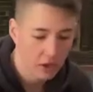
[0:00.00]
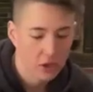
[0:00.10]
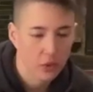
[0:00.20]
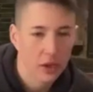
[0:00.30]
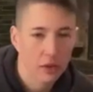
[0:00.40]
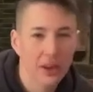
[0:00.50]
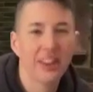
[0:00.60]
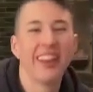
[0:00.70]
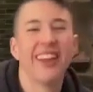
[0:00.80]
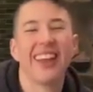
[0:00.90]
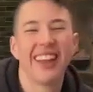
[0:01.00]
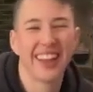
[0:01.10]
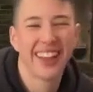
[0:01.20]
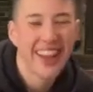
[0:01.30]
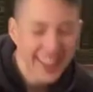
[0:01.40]
not doing it
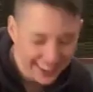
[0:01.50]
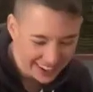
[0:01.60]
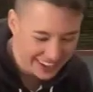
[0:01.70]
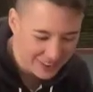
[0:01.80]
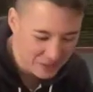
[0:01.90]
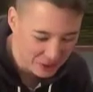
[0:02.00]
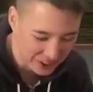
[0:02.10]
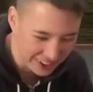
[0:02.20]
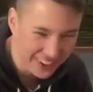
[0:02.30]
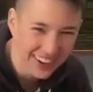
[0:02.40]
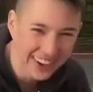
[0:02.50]
anymore.